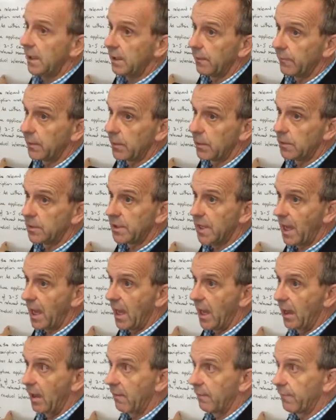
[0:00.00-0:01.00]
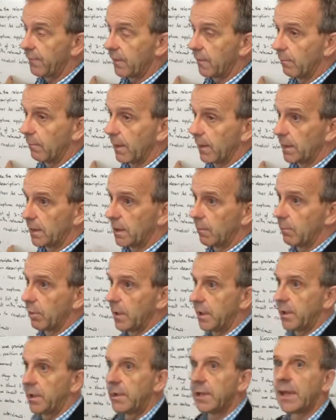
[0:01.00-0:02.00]
interviews have been
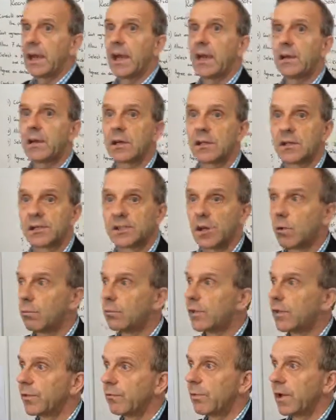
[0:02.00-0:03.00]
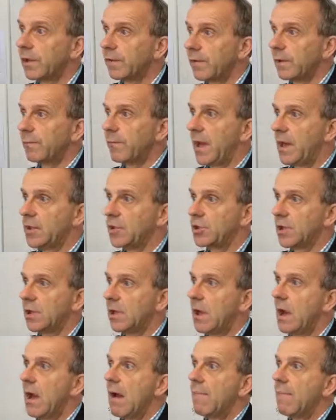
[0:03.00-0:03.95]
completed, again, consult with the relevant manager,